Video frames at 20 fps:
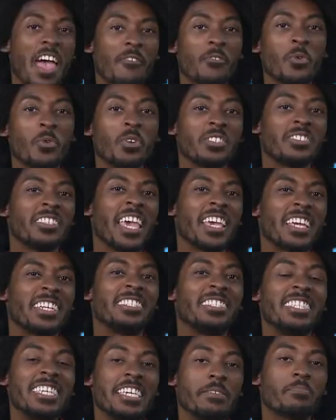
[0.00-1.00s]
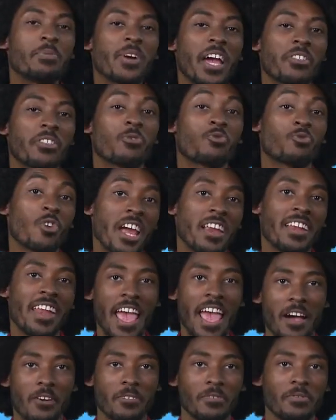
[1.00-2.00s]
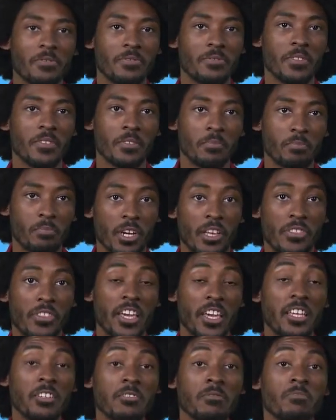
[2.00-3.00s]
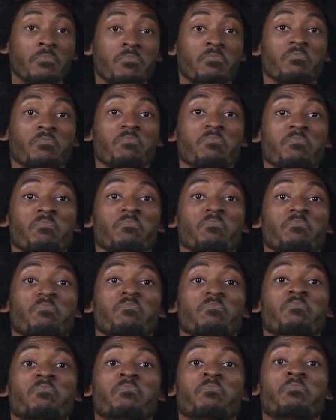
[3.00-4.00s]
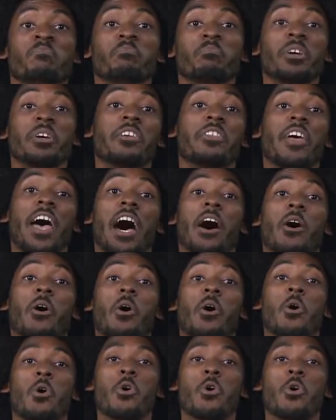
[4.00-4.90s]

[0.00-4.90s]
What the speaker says: Everyone take a deep breath right now. Breathe in, breathe out.